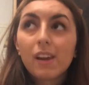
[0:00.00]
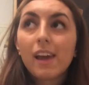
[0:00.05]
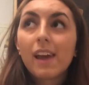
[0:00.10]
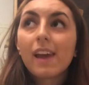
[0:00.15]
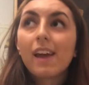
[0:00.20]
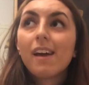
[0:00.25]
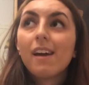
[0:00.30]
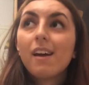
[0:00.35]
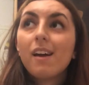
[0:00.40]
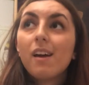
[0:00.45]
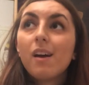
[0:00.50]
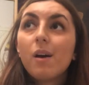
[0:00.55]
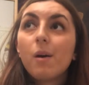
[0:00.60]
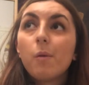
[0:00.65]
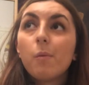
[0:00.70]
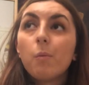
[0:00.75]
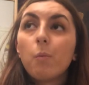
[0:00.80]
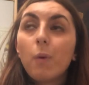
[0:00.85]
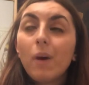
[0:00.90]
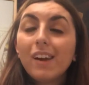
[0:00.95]
it,
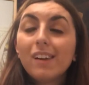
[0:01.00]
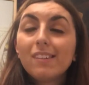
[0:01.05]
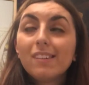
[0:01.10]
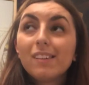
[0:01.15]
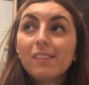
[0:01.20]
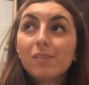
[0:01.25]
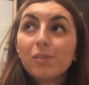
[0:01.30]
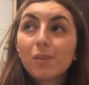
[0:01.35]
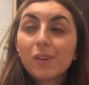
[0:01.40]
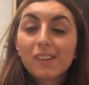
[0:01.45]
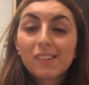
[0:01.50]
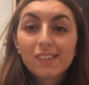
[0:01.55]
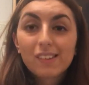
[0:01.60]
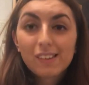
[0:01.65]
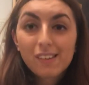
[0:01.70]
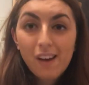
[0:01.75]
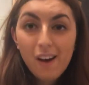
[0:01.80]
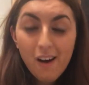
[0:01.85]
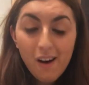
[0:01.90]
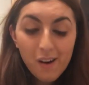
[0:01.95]
I'm waiting for it to
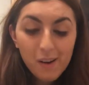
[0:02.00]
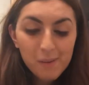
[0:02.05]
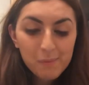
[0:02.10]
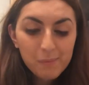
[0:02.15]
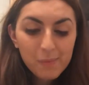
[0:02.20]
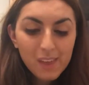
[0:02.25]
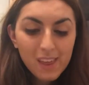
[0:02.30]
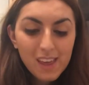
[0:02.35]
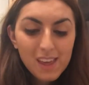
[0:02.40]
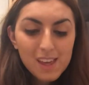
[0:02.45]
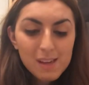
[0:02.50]
come.